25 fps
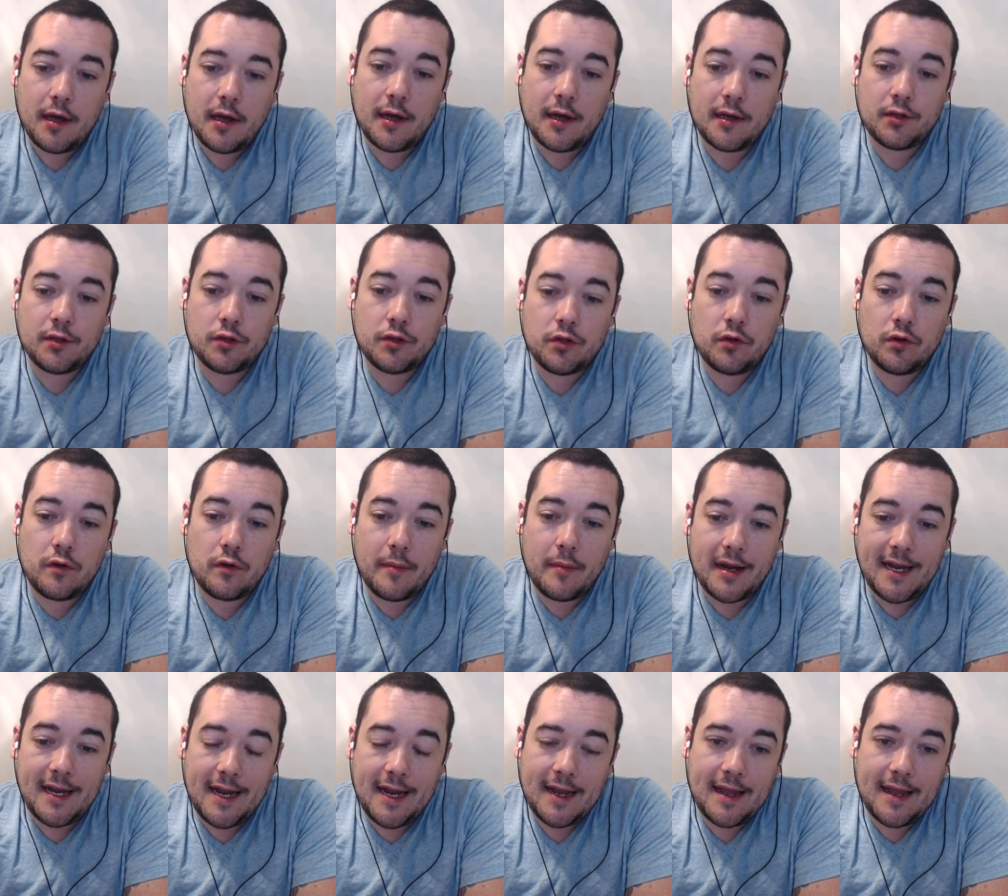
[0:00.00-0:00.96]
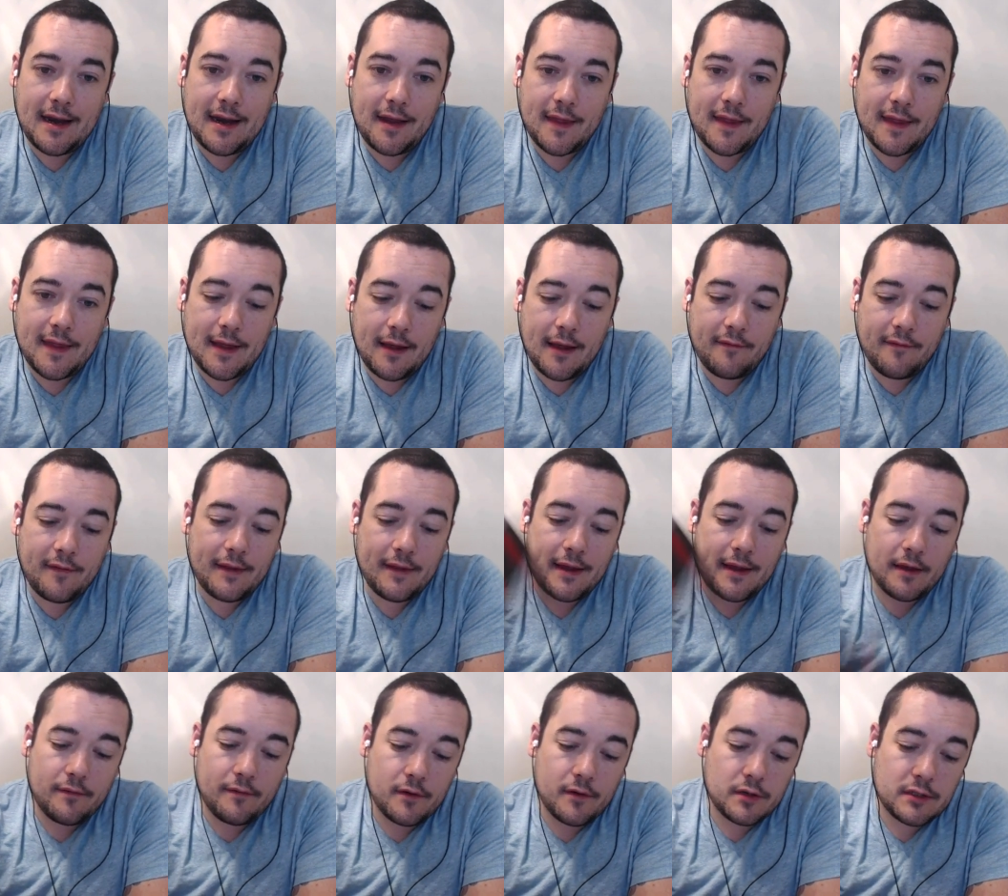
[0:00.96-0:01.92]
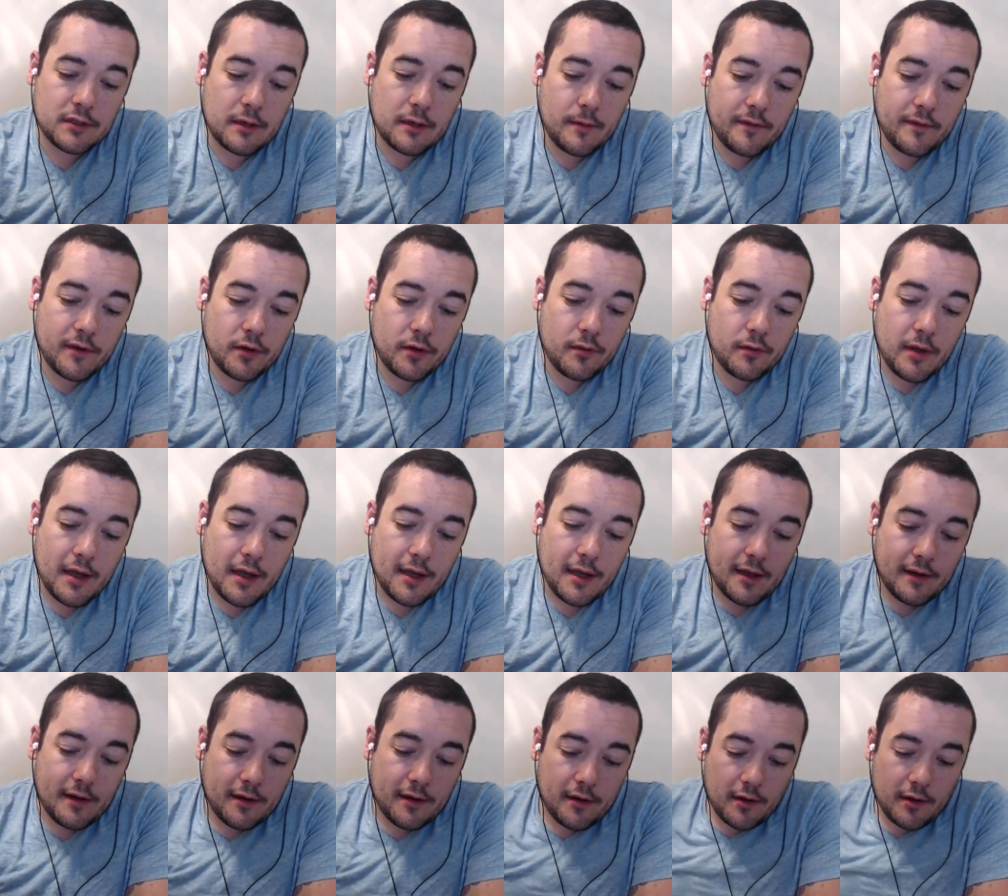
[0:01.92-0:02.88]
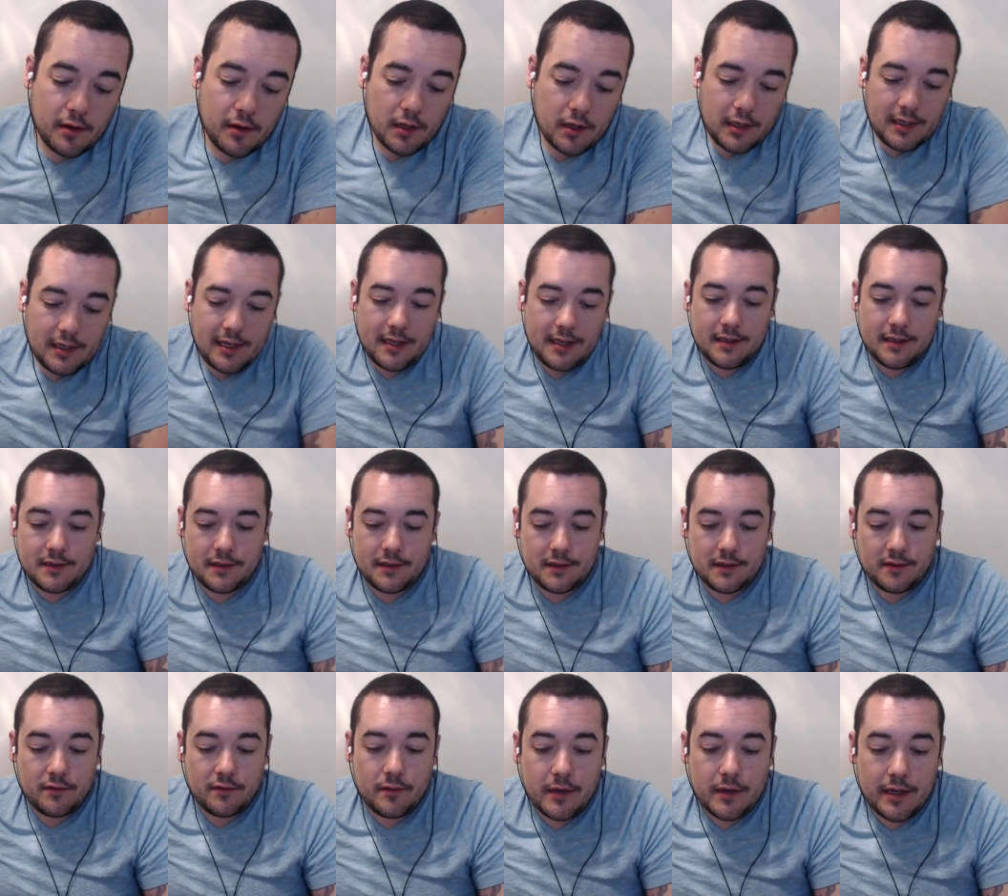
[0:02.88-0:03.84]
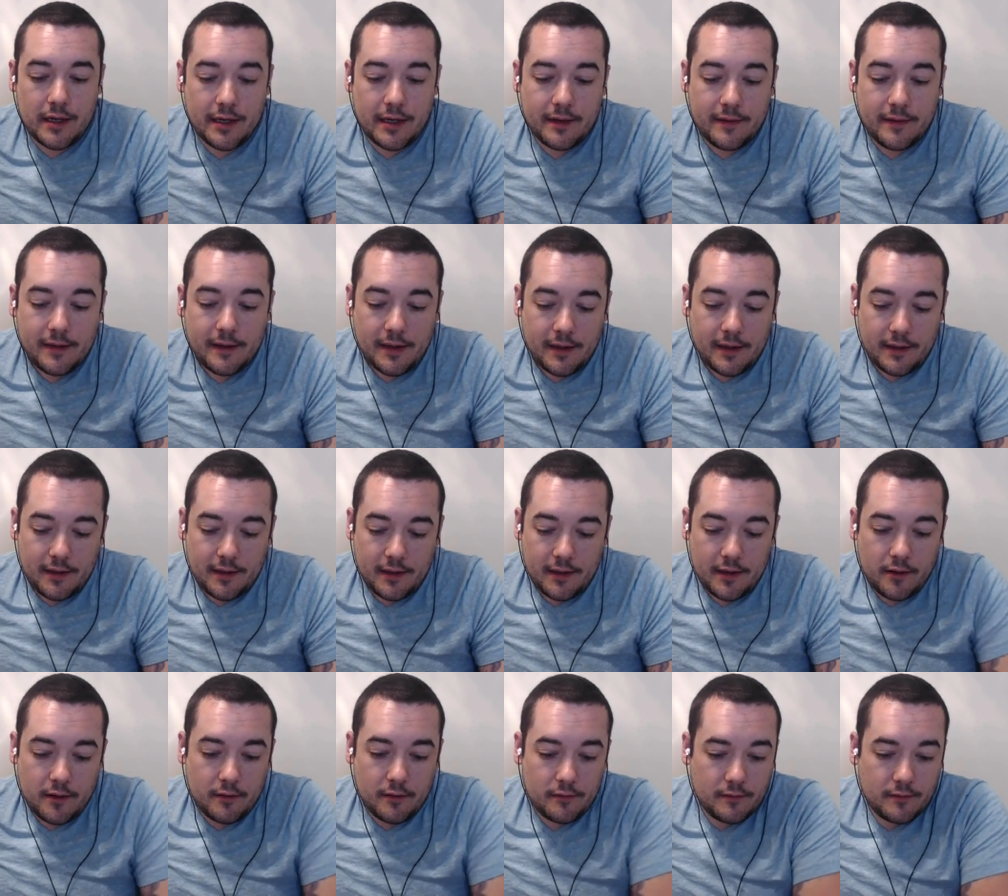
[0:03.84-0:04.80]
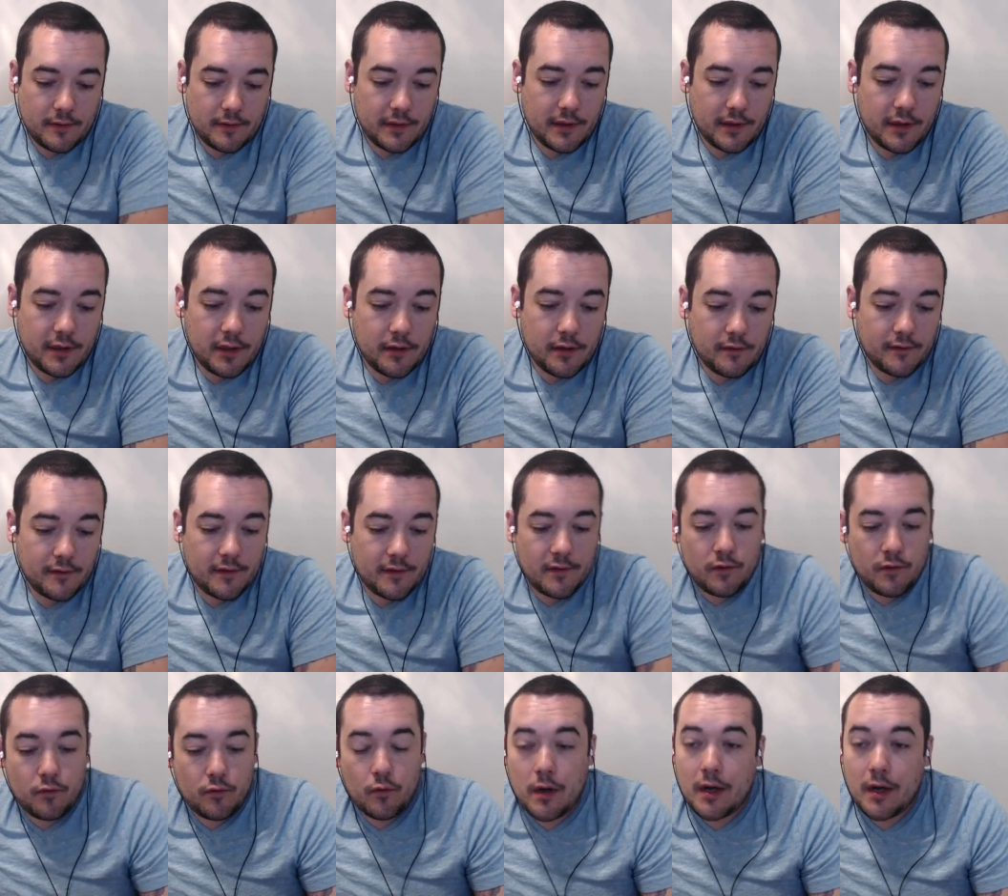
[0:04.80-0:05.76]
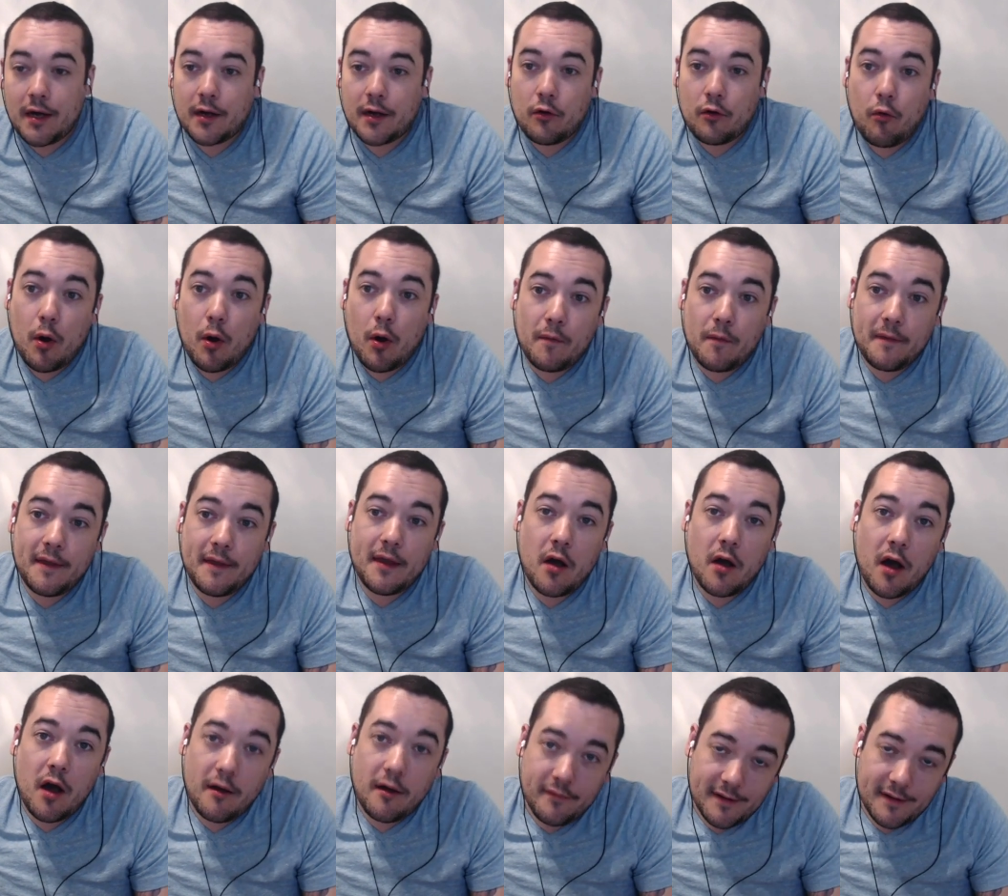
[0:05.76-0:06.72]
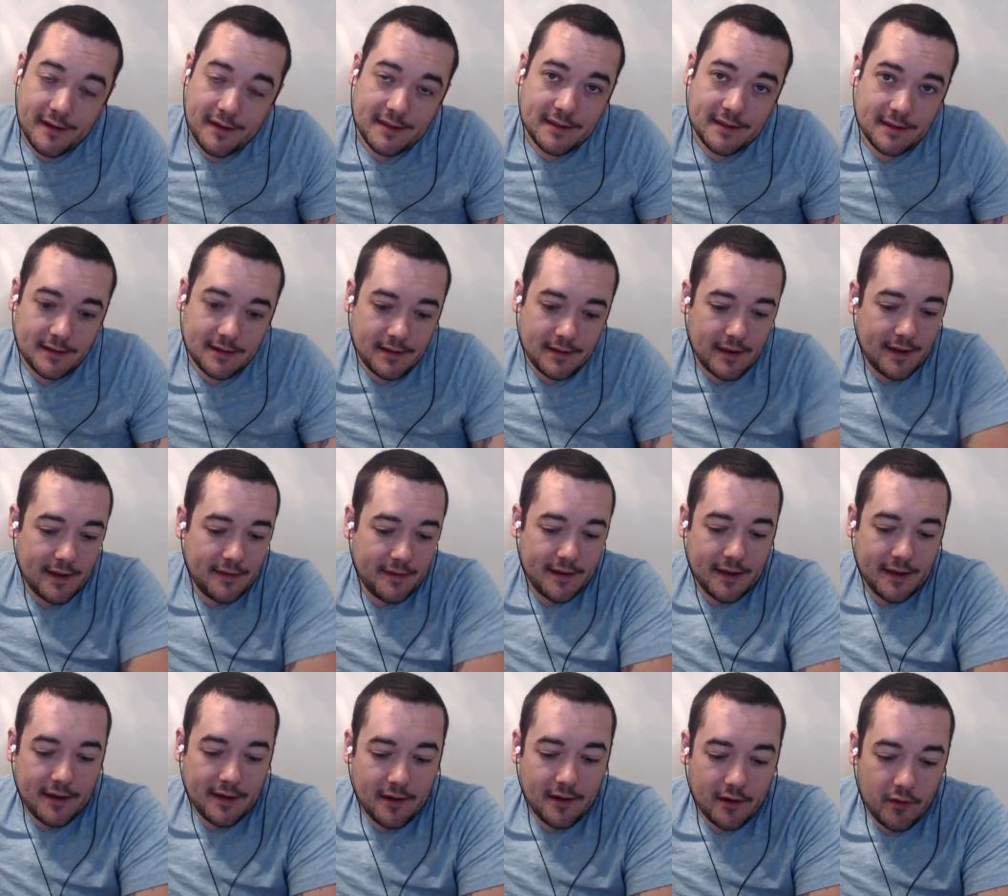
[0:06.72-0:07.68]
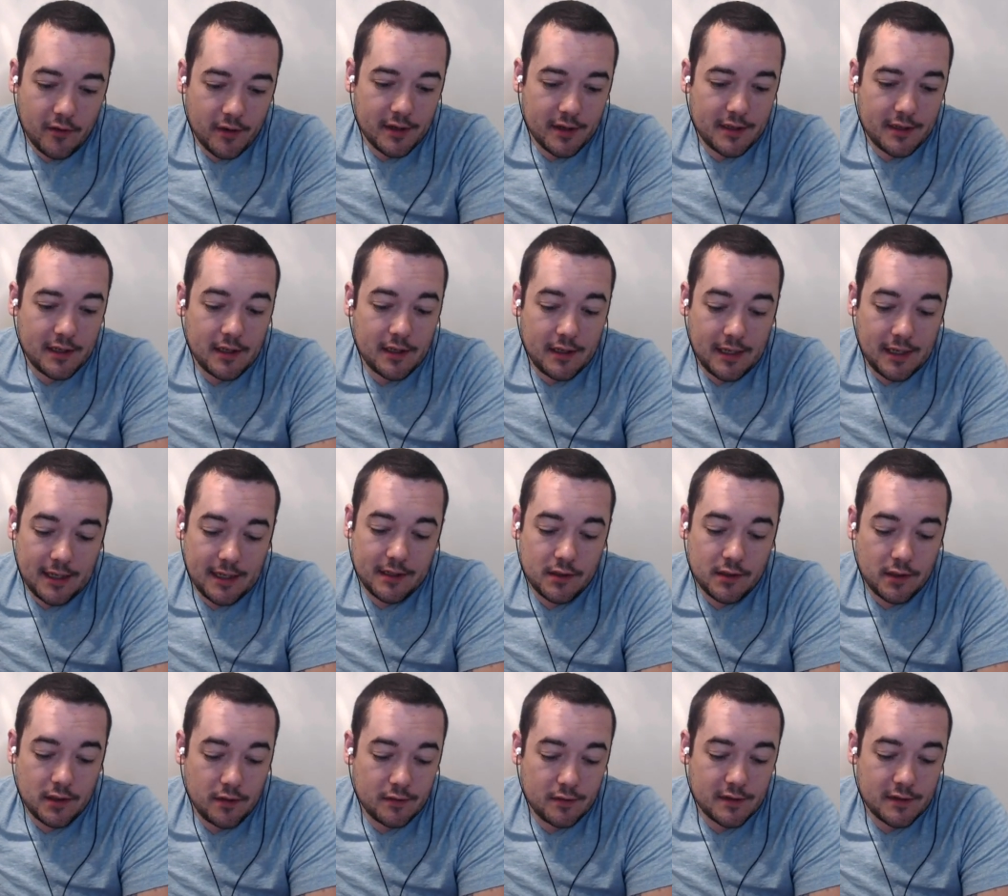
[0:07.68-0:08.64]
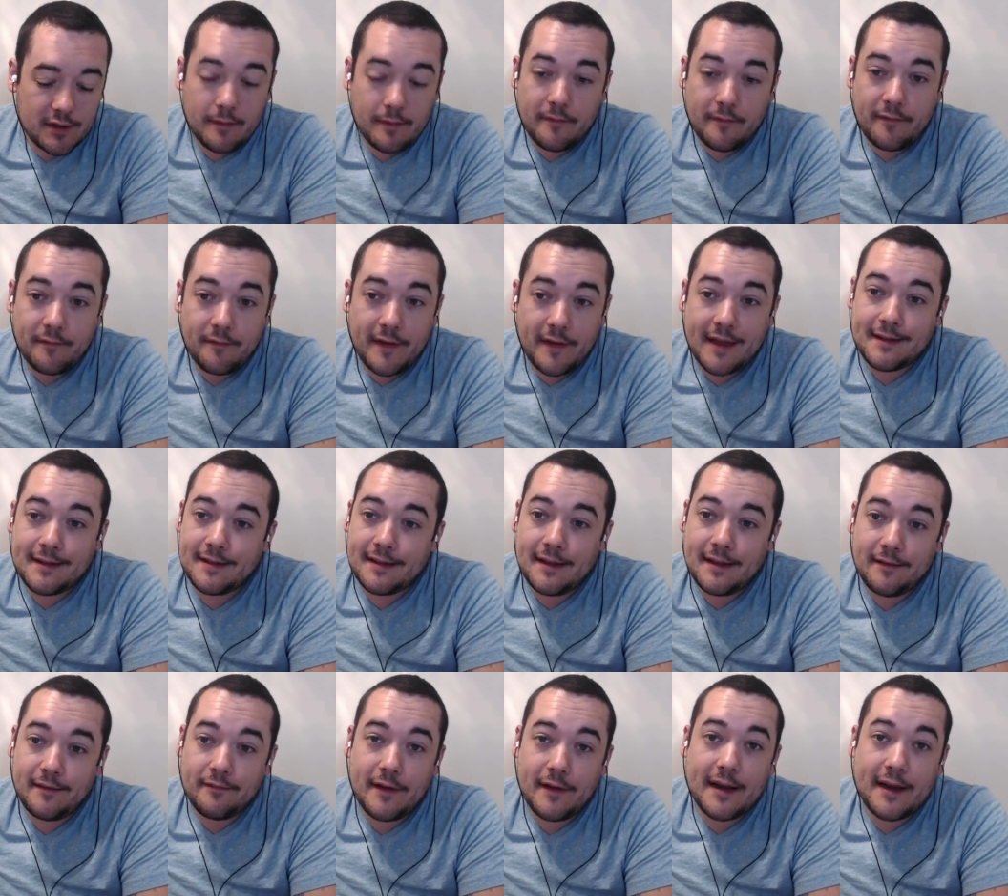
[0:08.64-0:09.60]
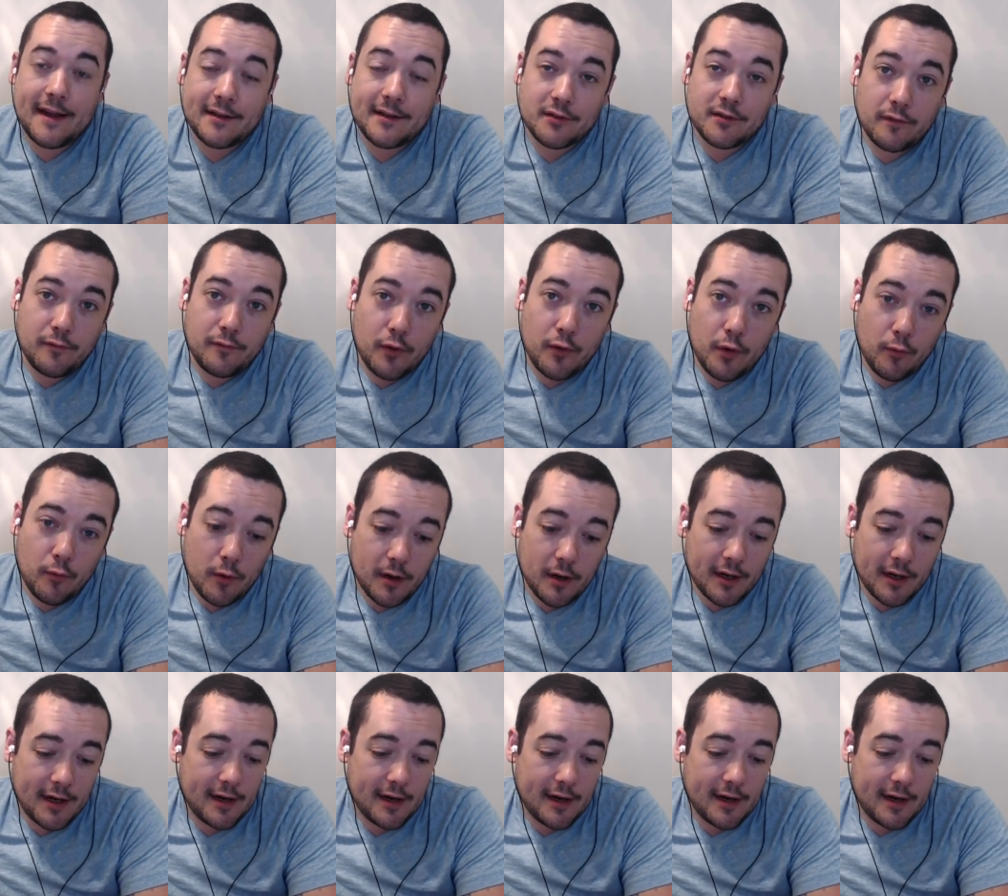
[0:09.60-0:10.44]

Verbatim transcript: uh, to the money. Again, I think, I feel like for some of you, you're going to need to, uh, you know, to uh, quote The Office, I think you're going to need to use some fancy financial footwork